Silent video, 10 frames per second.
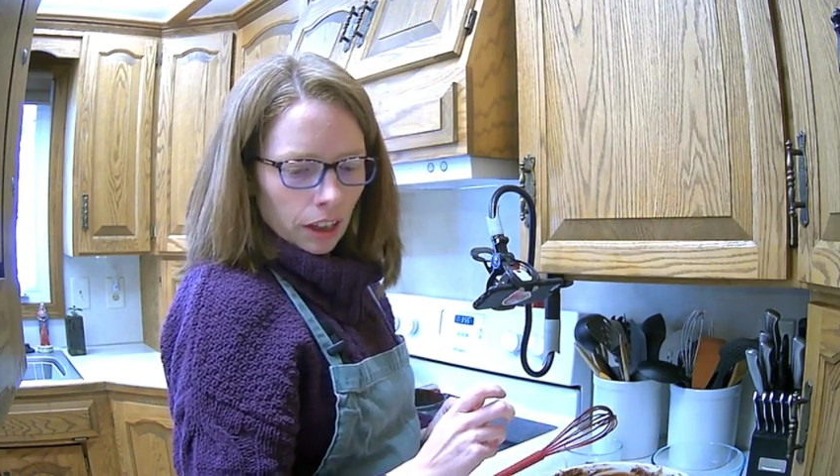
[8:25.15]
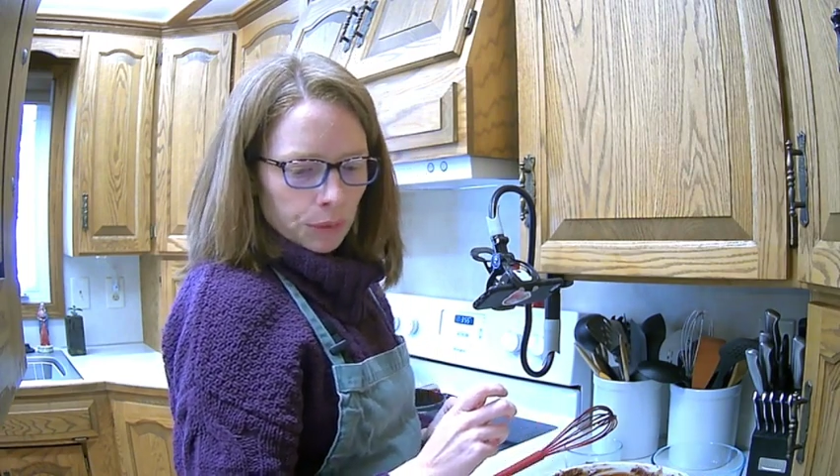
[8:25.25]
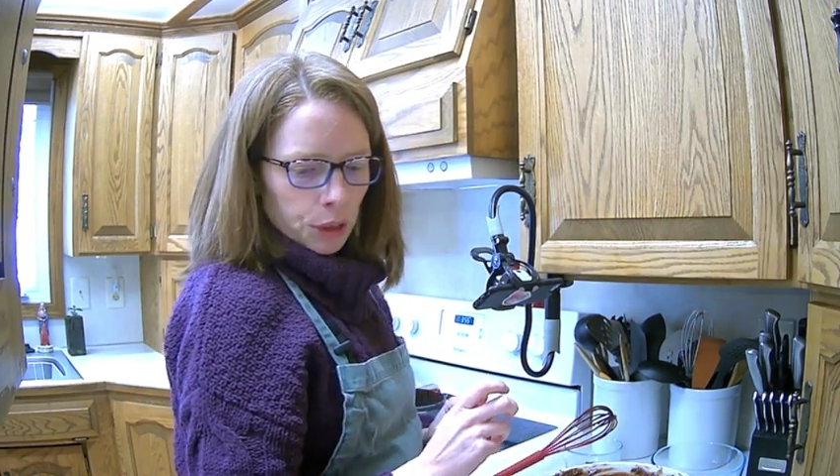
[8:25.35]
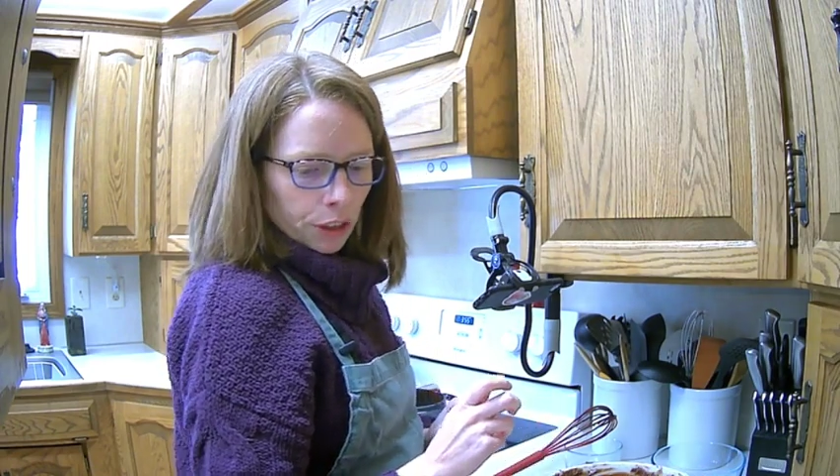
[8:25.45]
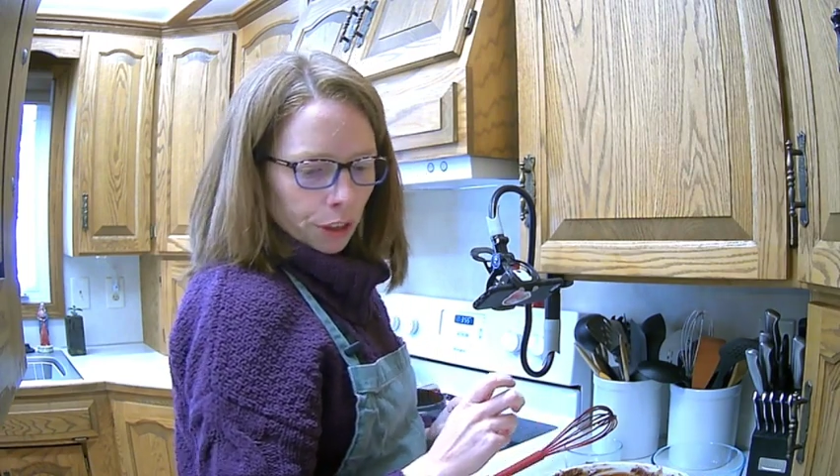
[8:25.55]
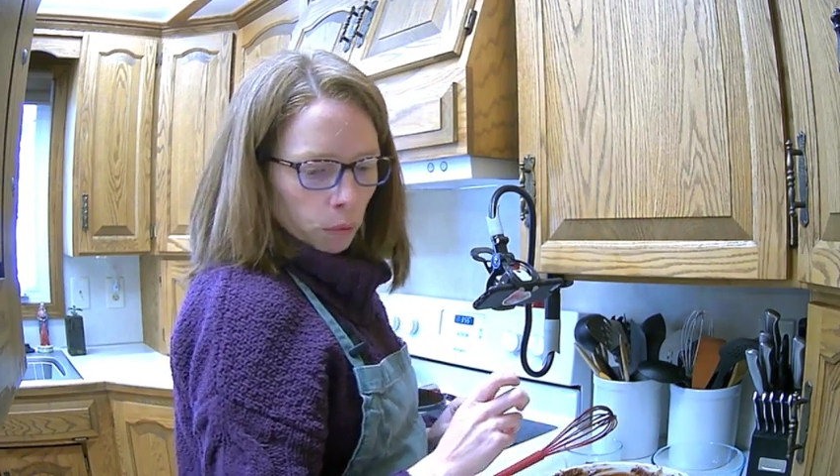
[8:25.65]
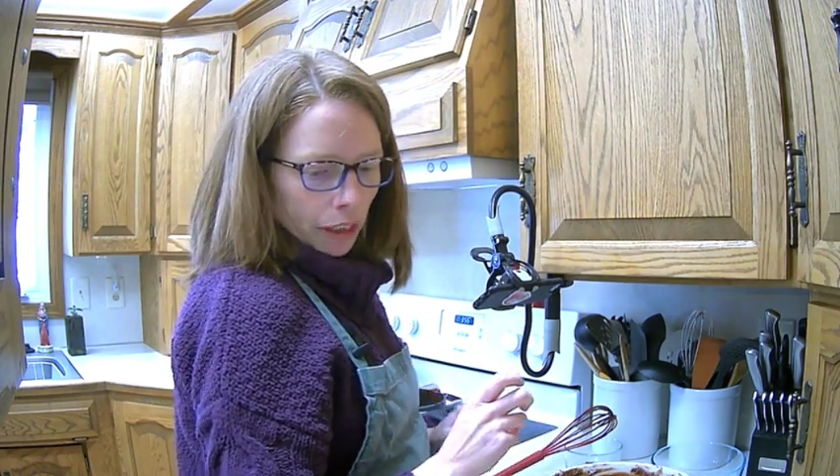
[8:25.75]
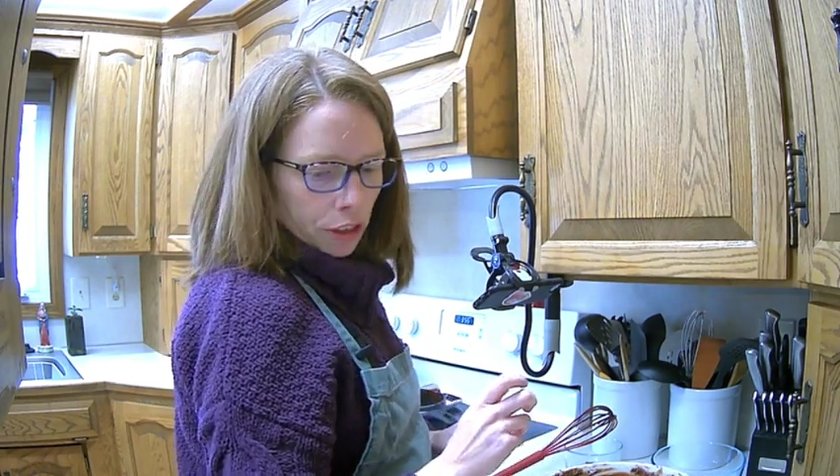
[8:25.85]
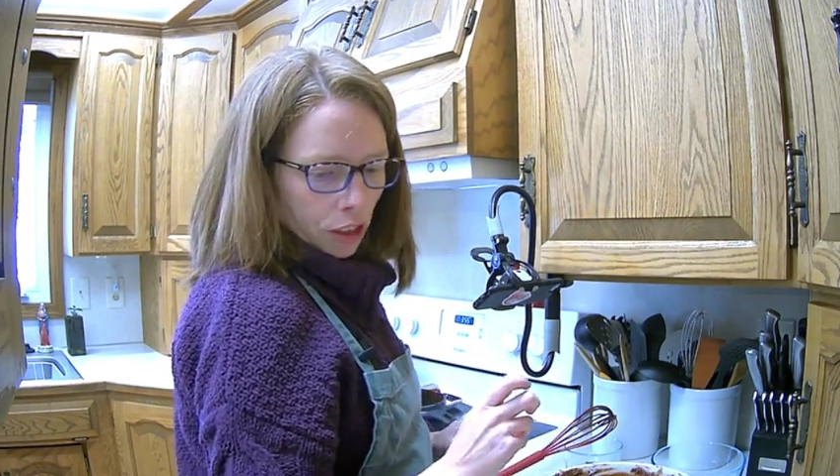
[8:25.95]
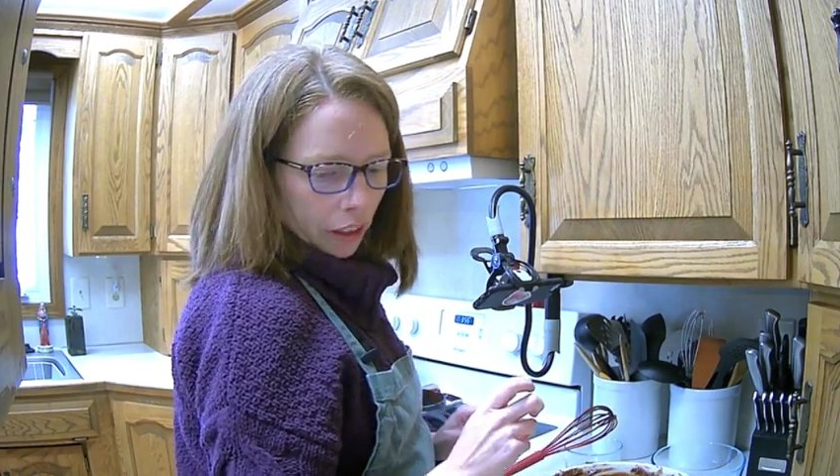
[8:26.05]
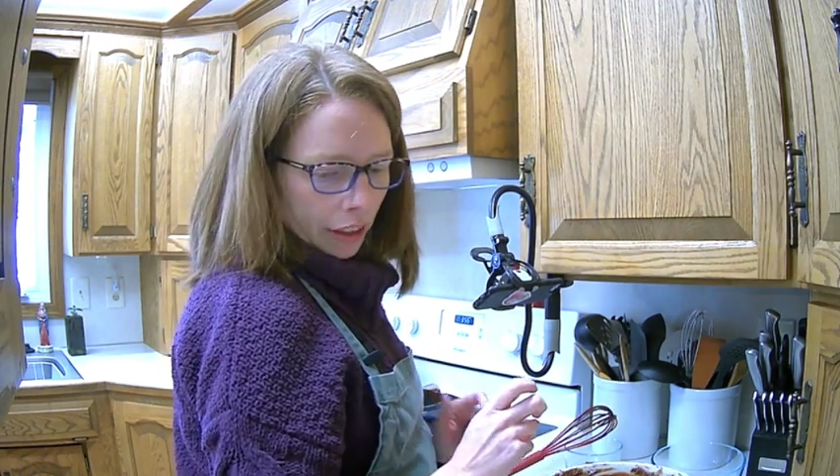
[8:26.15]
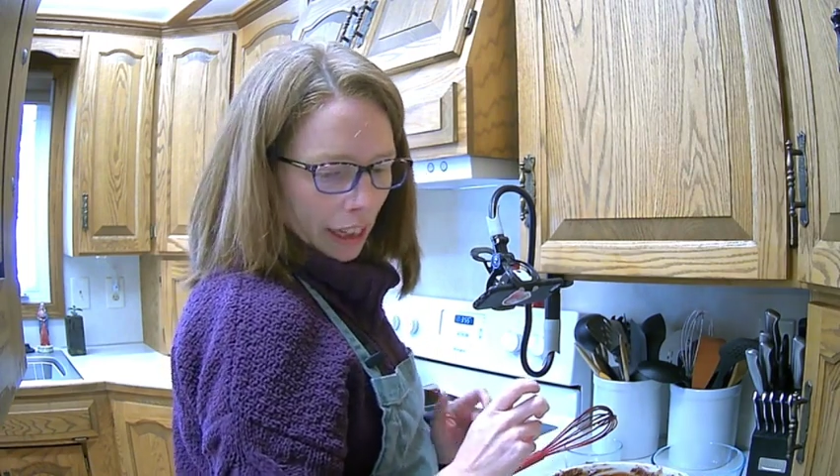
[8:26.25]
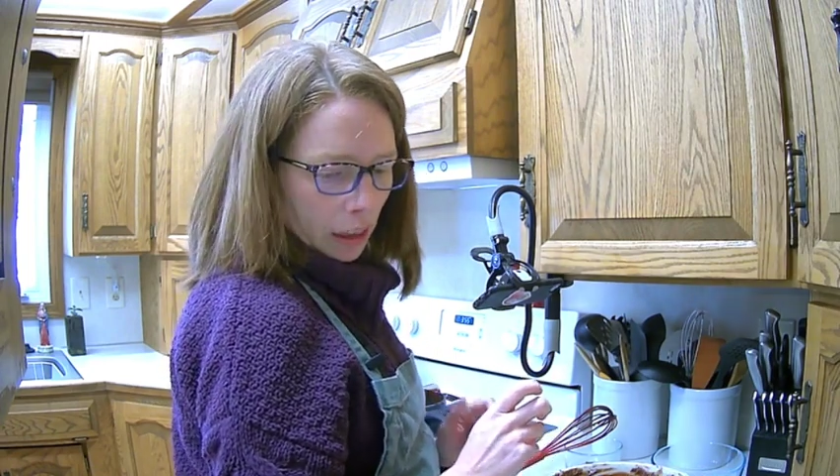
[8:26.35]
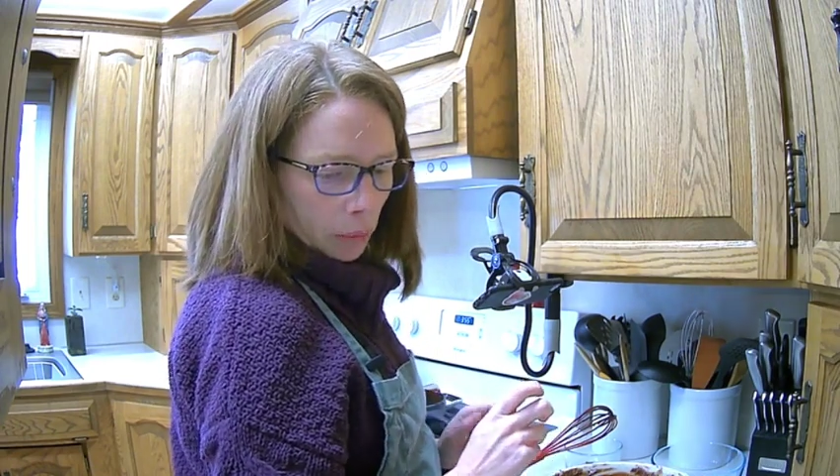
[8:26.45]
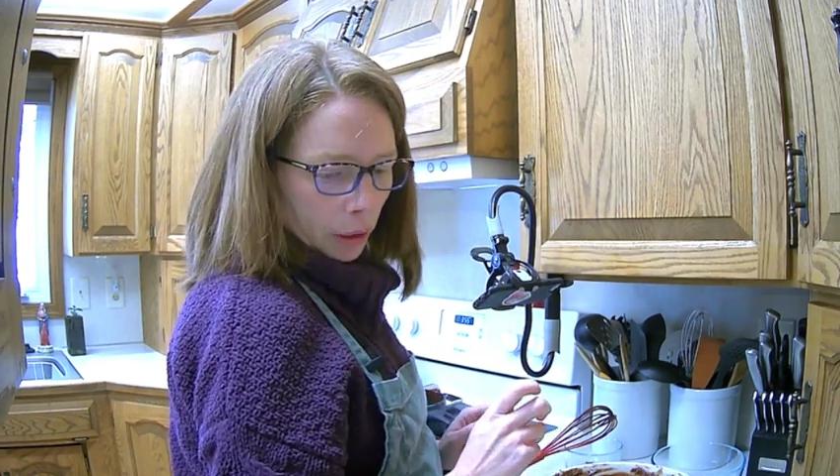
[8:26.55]
stir in the white chocolate
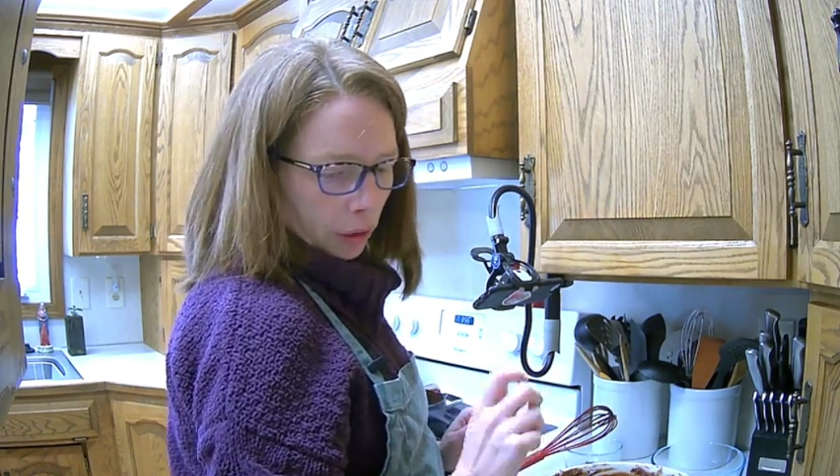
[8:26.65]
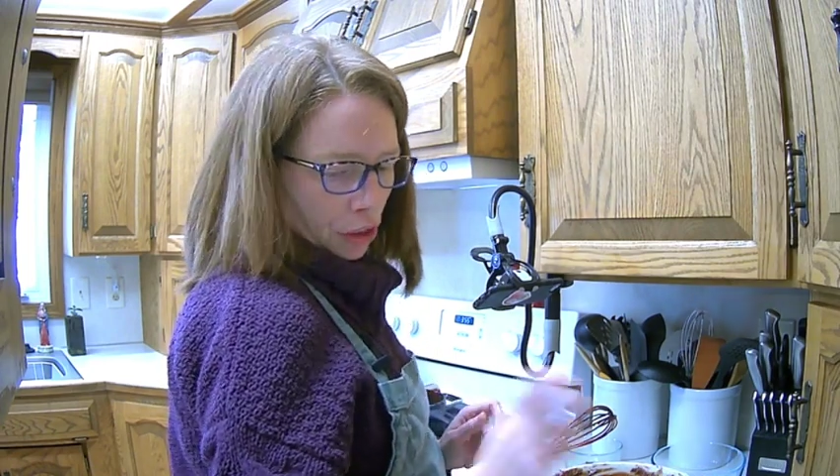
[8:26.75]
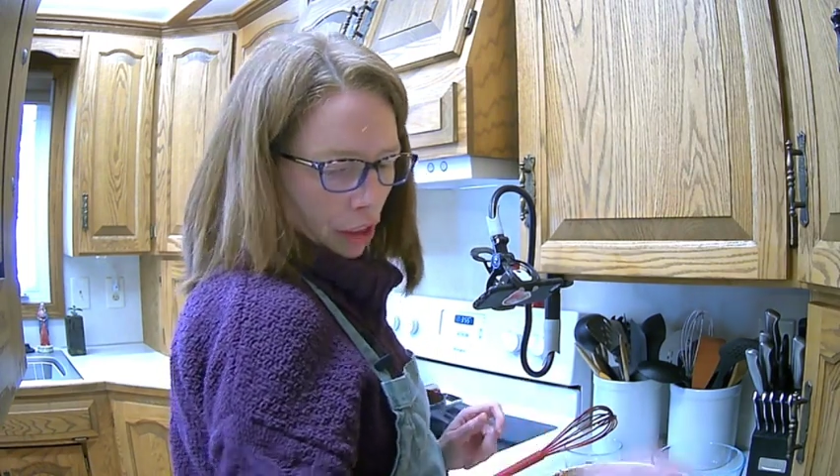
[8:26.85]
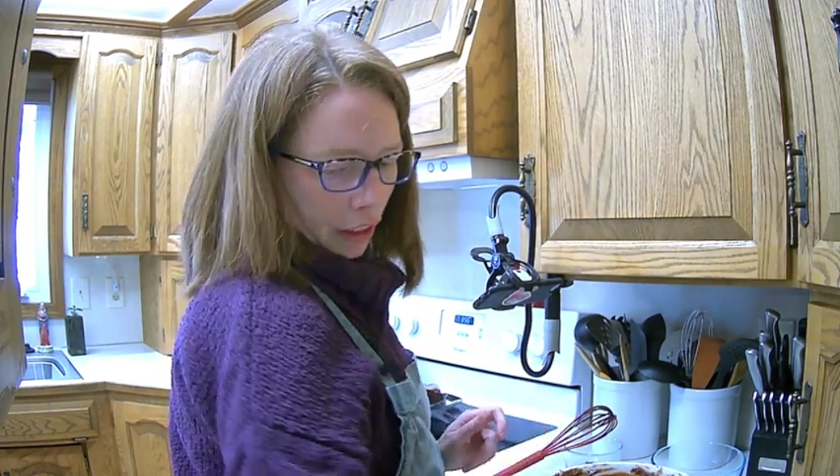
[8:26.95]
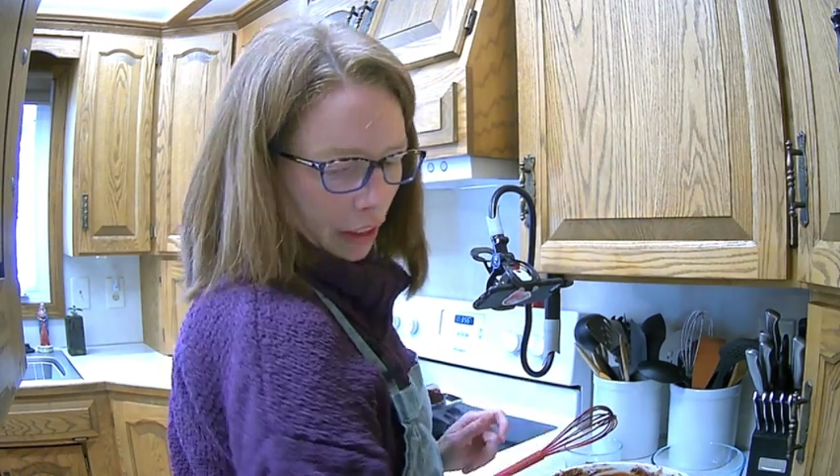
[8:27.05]
and the milk chocolate